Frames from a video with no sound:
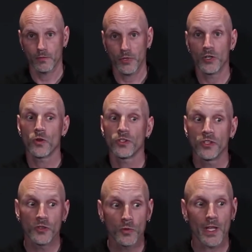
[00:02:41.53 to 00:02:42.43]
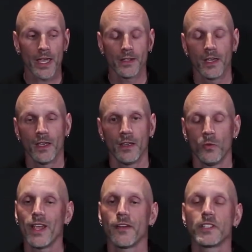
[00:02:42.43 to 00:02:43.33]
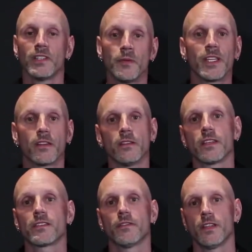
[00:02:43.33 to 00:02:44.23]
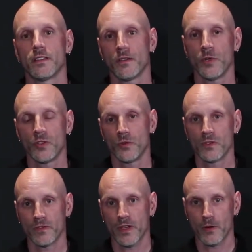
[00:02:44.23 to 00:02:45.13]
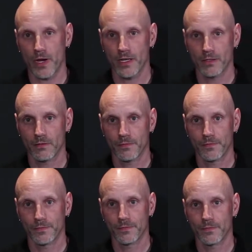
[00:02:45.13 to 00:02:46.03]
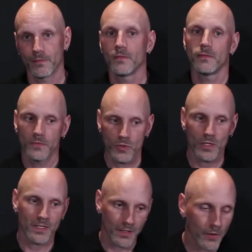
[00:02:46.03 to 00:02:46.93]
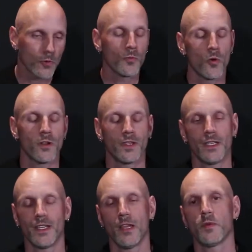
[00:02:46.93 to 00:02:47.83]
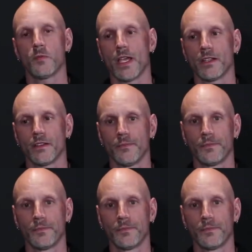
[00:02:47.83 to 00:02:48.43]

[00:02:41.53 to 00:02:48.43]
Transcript: But in order to do that, we have to limit the list of things that we choose to federate. So that's the other important thing to keep in mind.